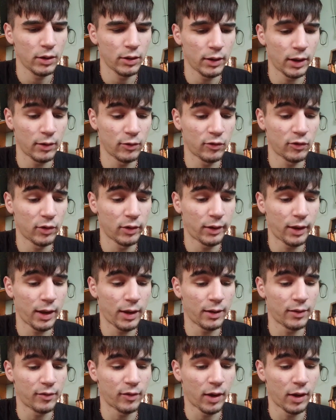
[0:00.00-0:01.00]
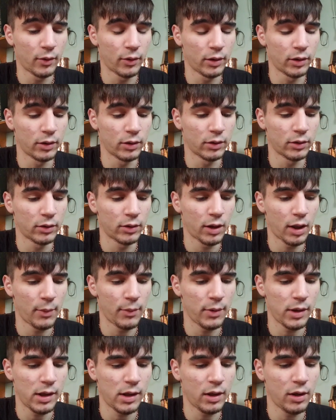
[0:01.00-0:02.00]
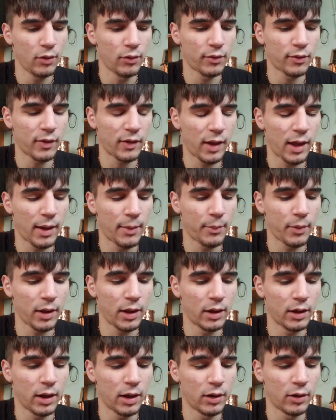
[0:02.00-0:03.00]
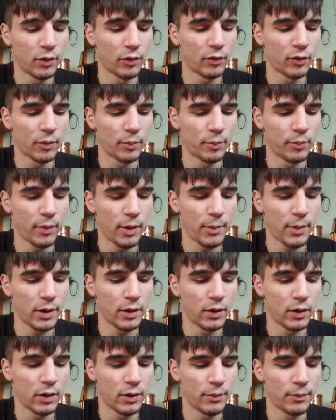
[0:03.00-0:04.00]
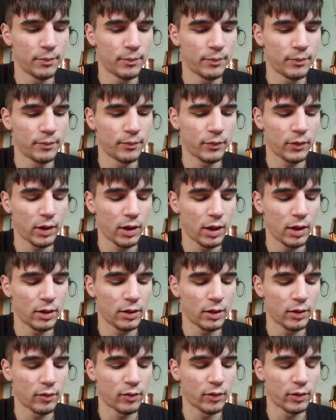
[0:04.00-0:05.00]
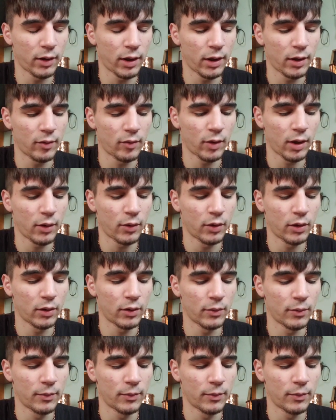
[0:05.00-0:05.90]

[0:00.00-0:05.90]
That should take his tower. I mean, he goes zap and arrow, so maybe not. Yeah, it doesn't take his tower.